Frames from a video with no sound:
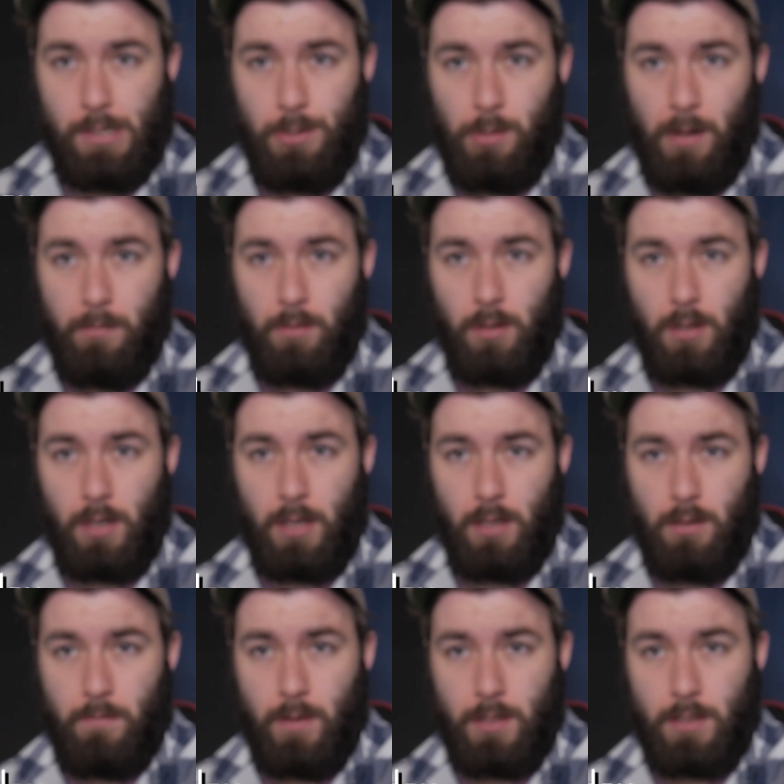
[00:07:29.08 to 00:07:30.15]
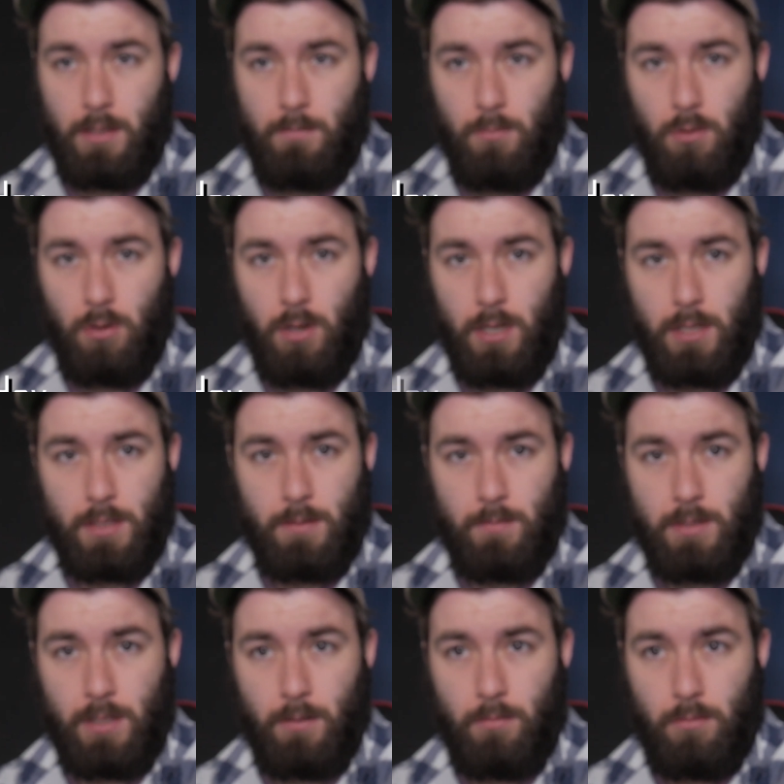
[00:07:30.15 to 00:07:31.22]
Whoever invented mornings
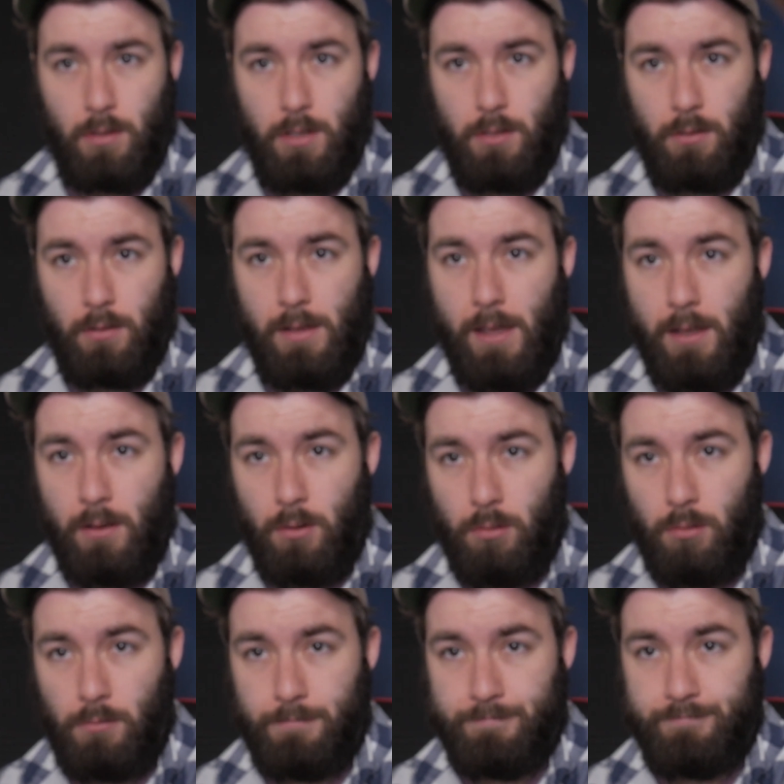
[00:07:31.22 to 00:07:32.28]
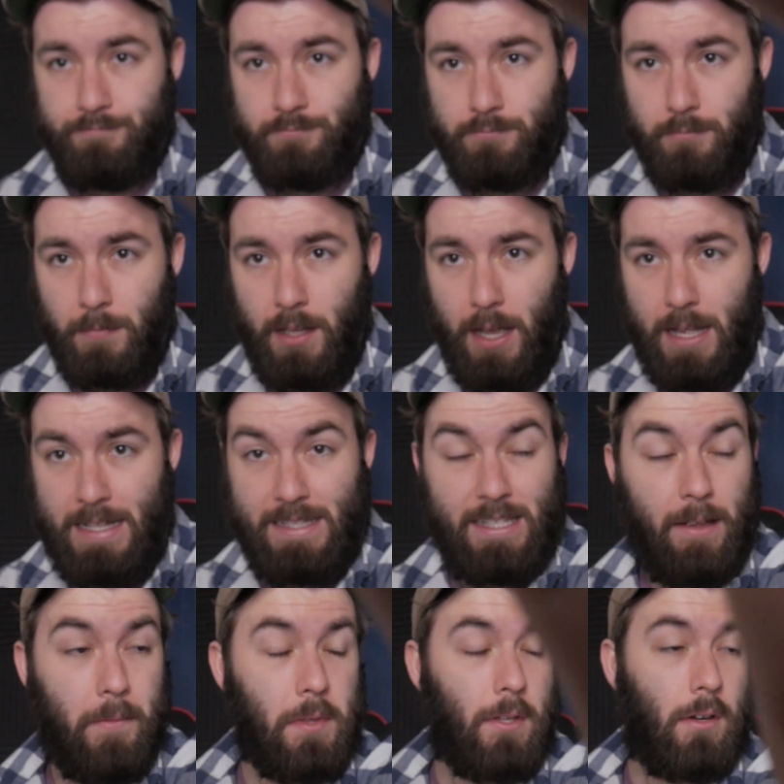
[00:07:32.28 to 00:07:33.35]
was a real a-hole. It's
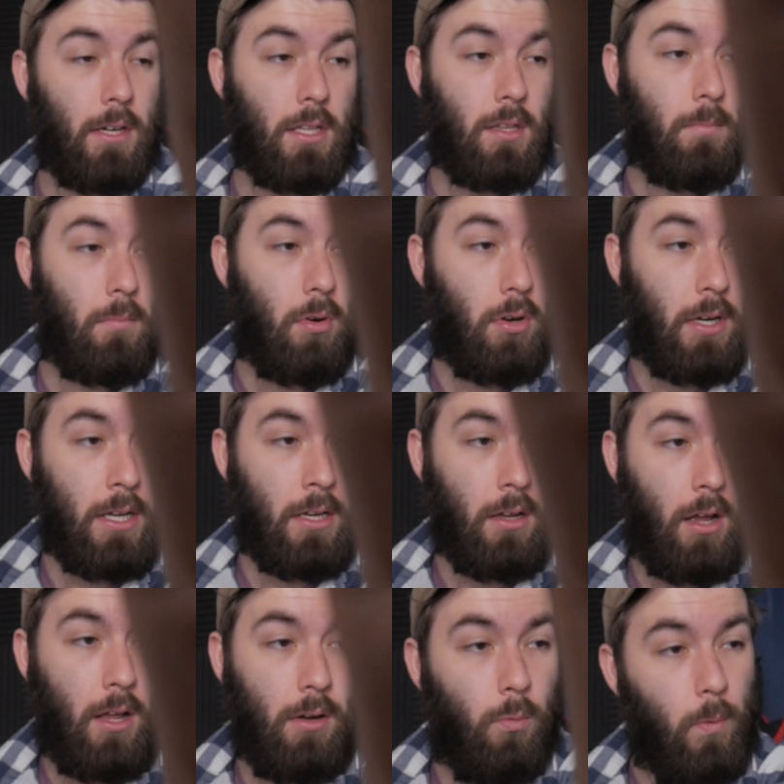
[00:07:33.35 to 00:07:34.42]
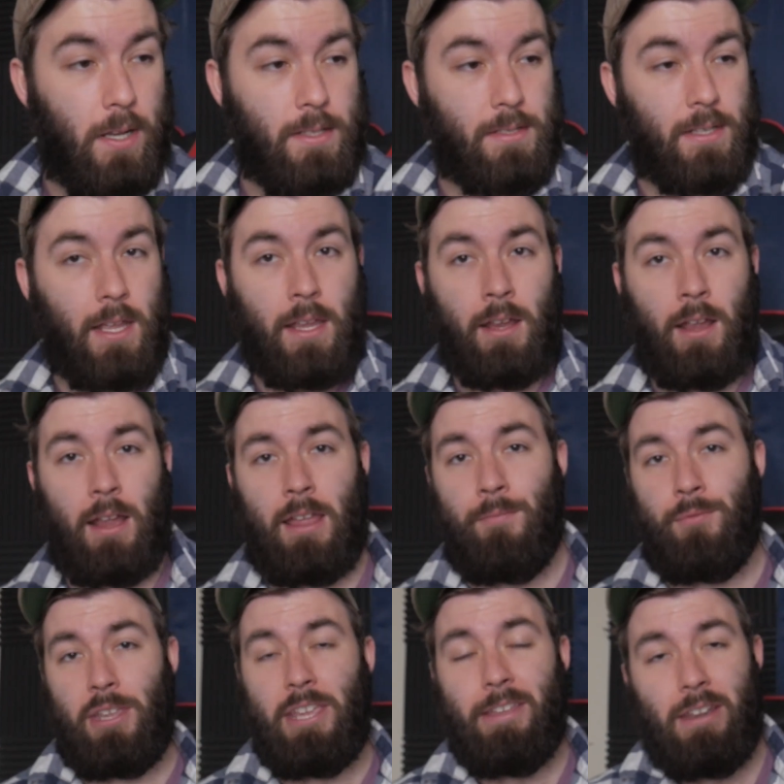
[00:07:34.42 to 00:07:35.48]
7:30 in the morning on a Wednesday. I
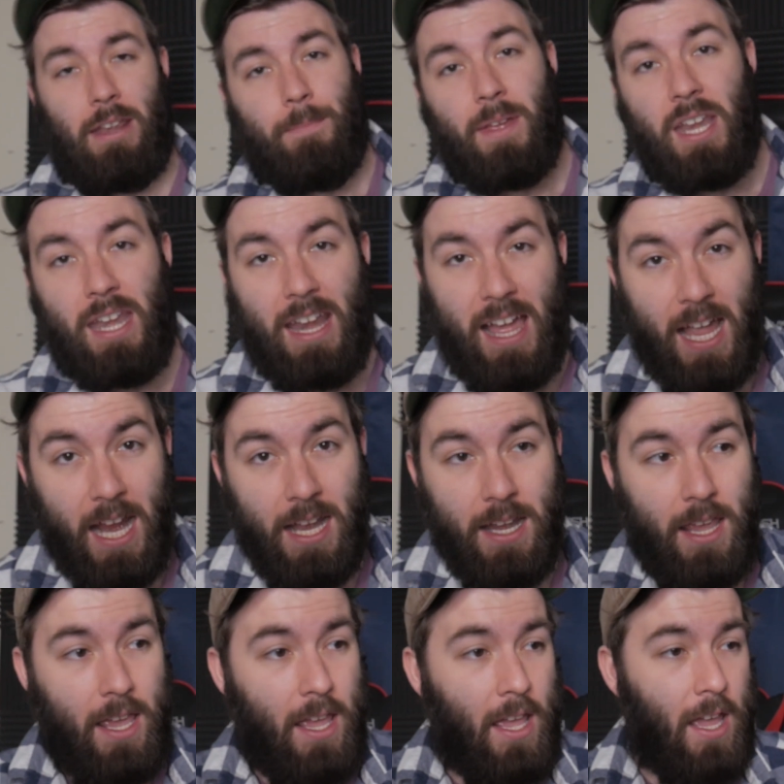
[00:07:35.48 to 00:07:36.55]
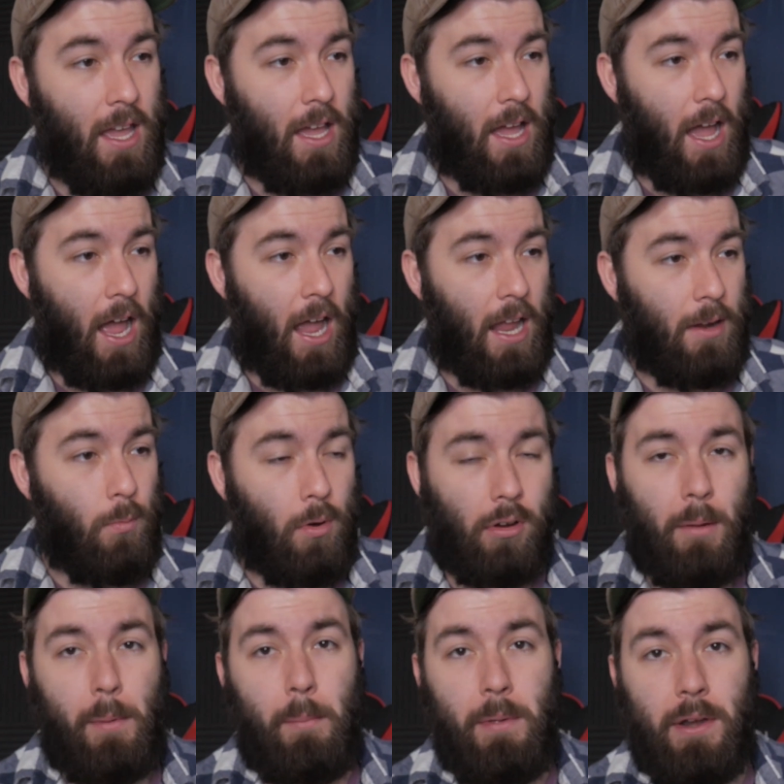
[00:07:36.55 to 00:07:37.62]
have E&M at 9. I woke
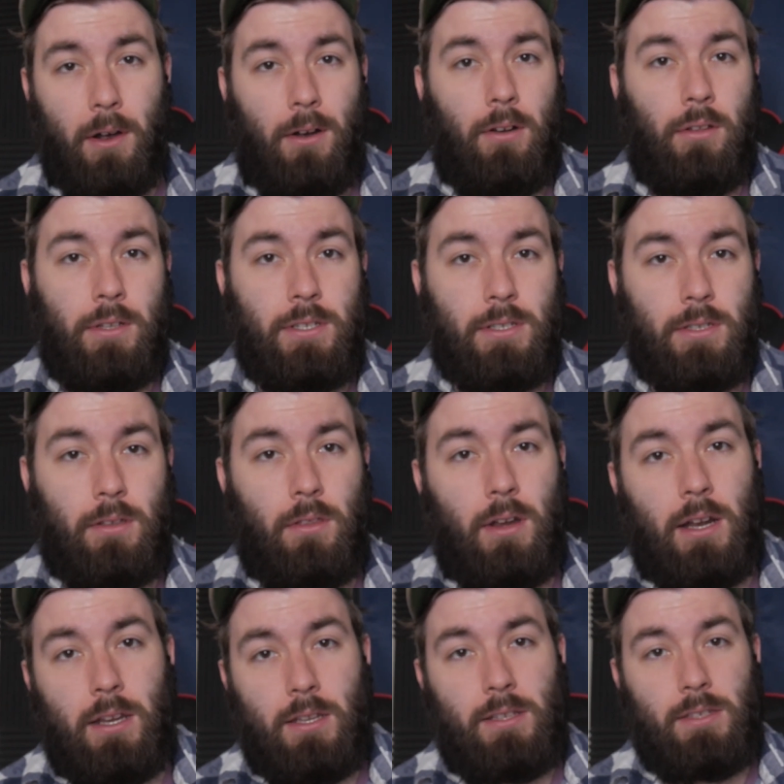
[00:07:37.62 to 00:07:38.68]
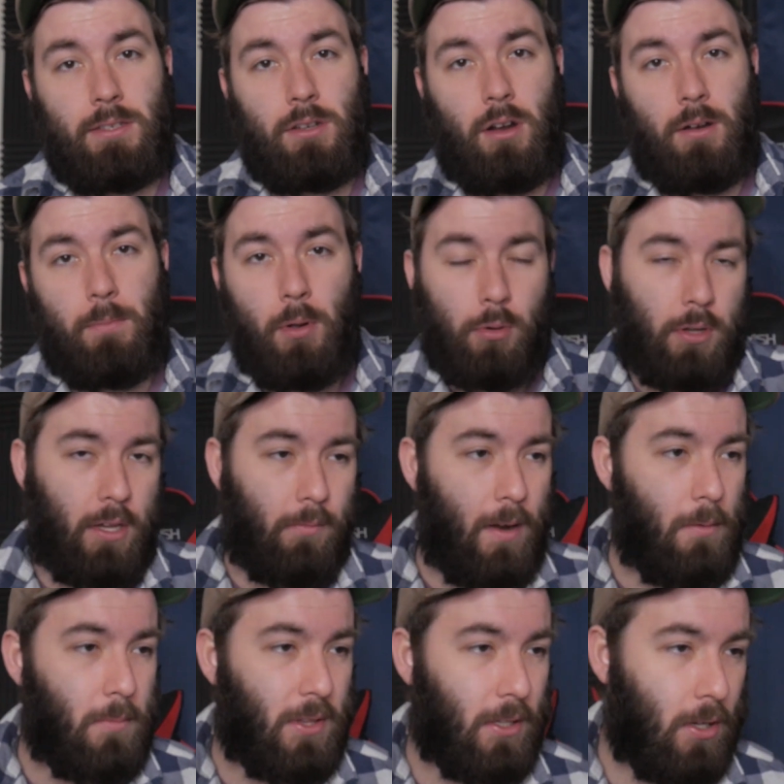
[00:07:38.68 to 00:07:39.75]
up a bit early just so that I could start poking
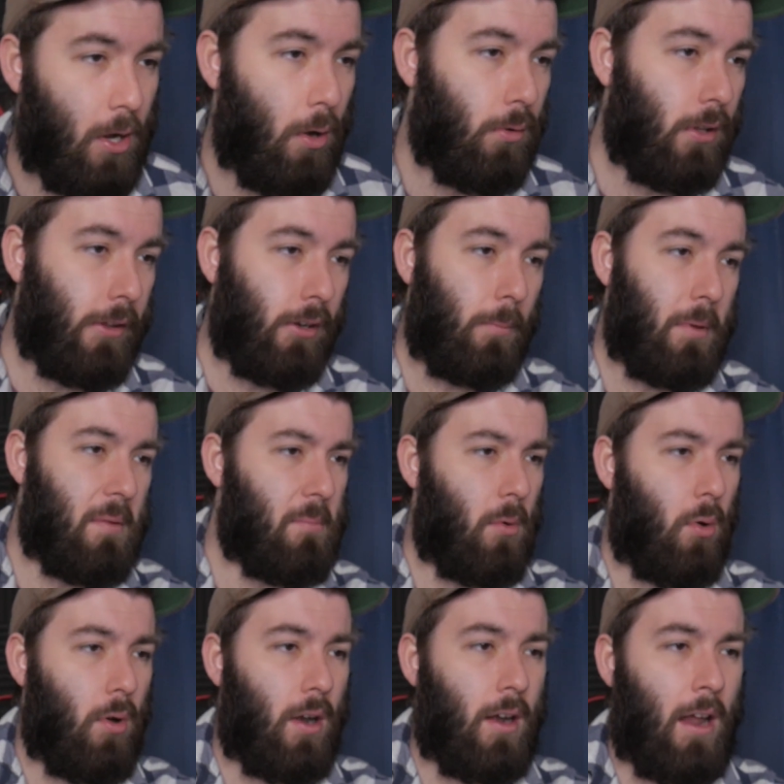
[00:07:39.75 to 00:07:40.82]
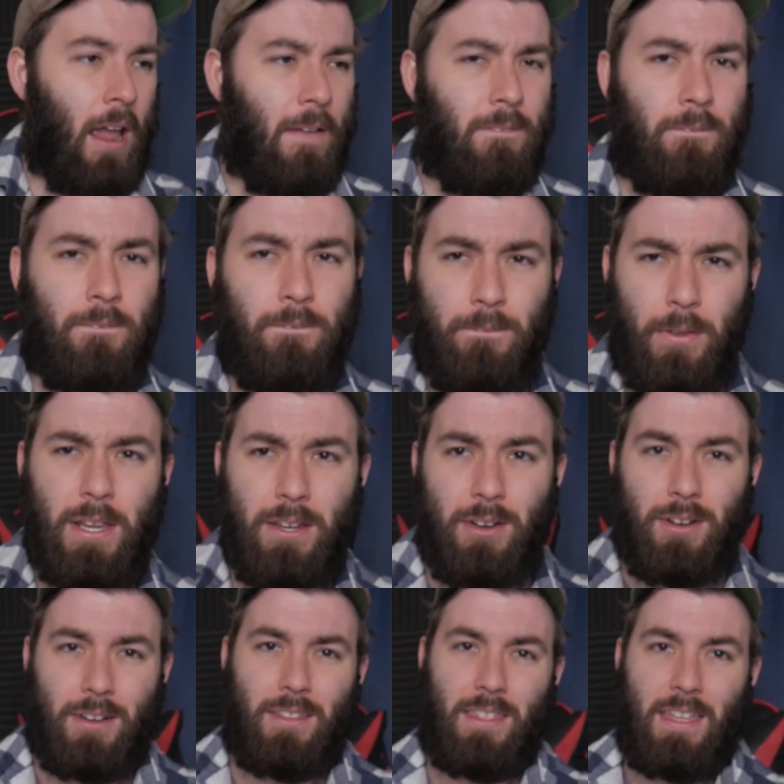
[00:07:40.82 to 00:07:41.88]
around with the code a little bit more. I
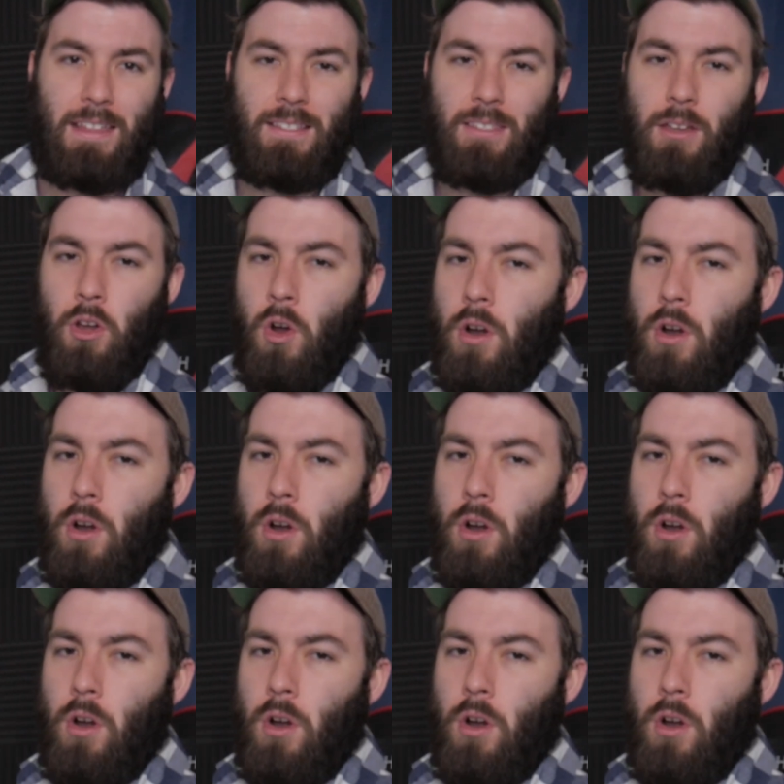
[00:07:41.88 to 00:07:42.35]
figured that the